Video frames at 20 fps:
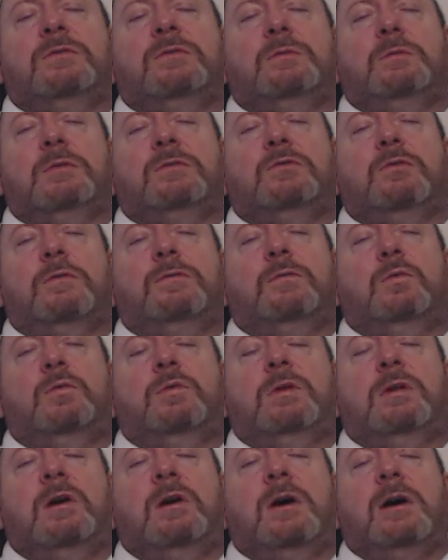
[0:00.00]
switch off all
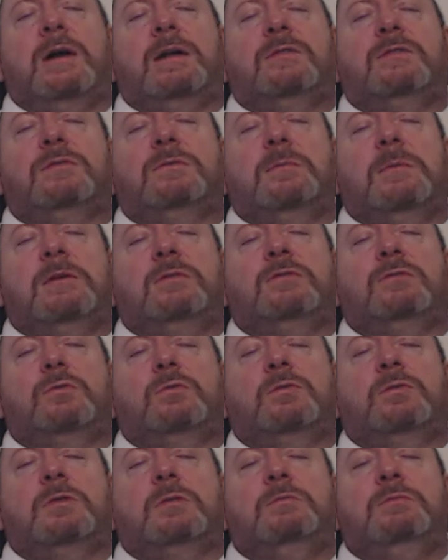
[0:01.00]
the lights, make
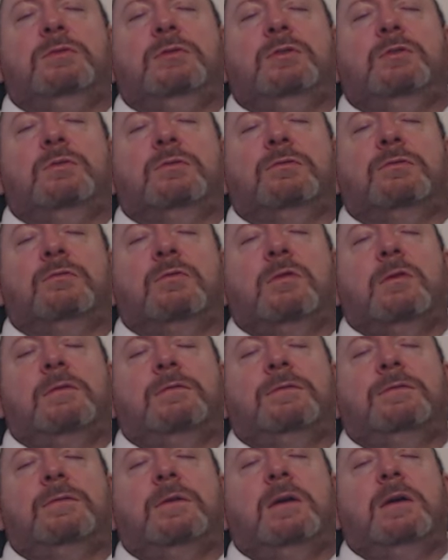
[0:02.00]
sure the computers were
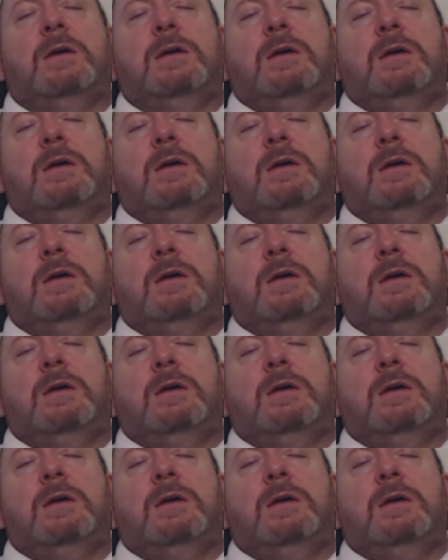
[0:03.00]
off,